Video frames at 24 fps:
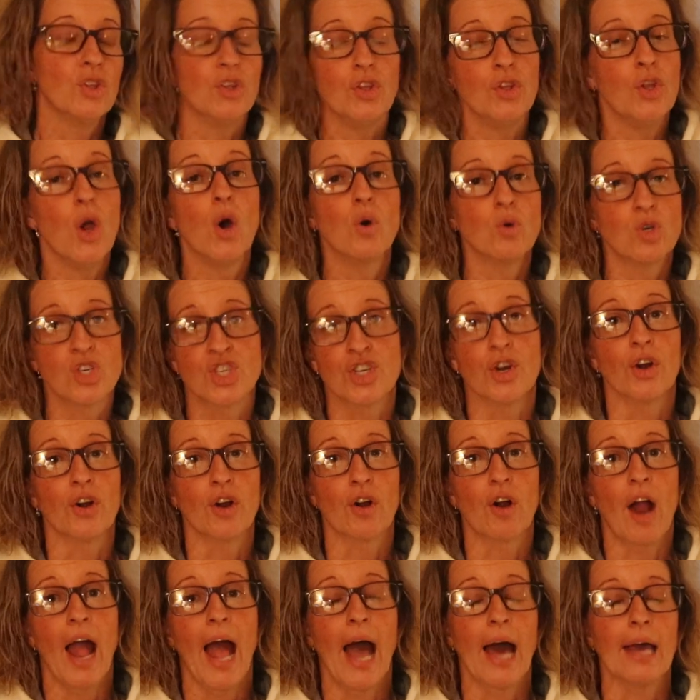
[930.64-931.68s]
no
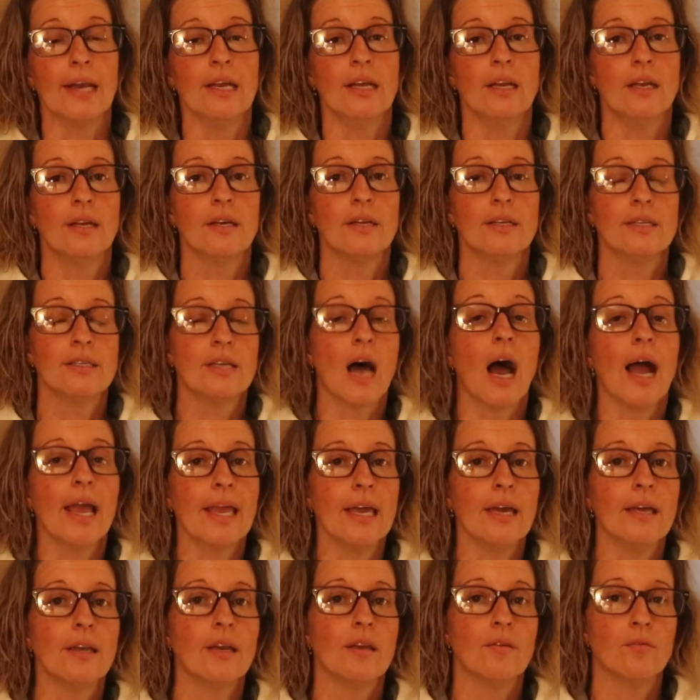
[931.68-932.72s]
sugar added
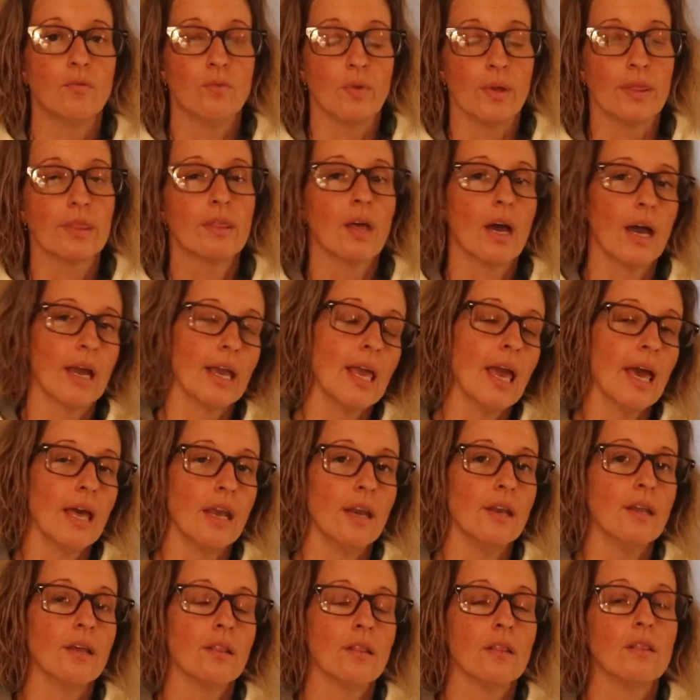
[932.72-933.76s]
diet with,
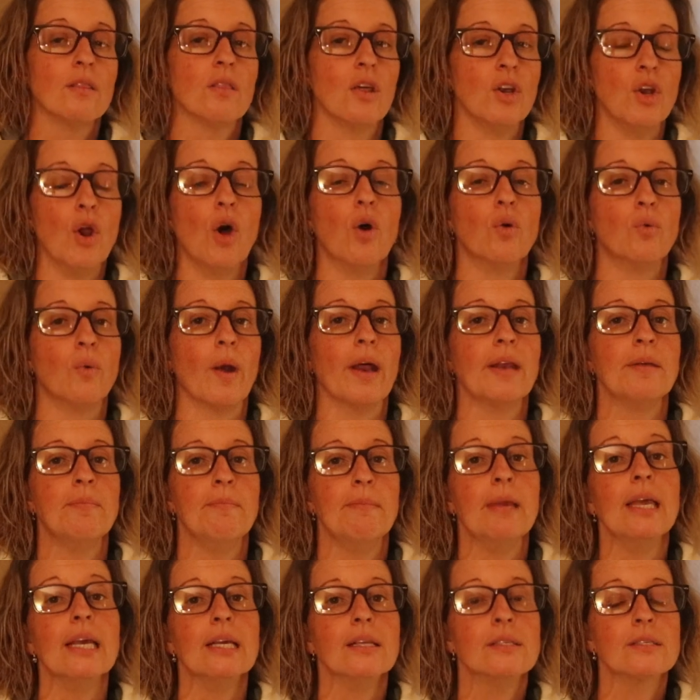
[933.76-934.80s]
again, the no red
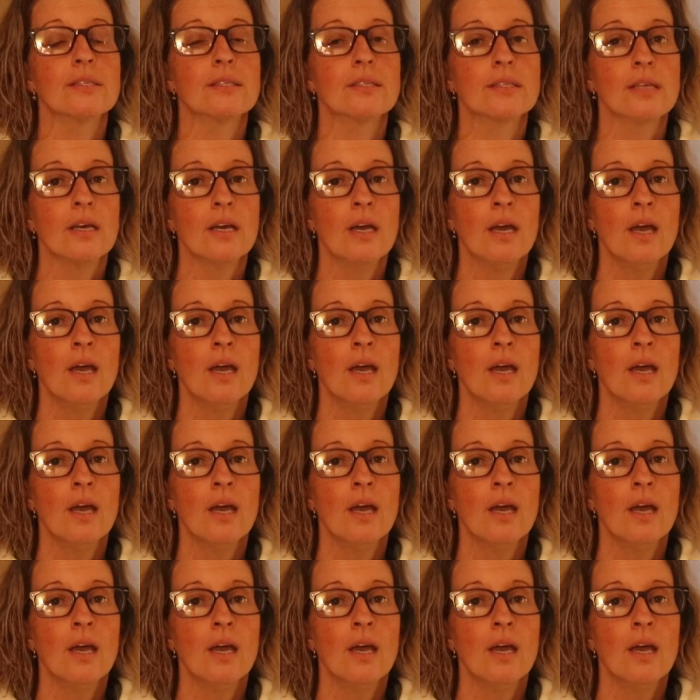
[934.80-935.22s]
meats.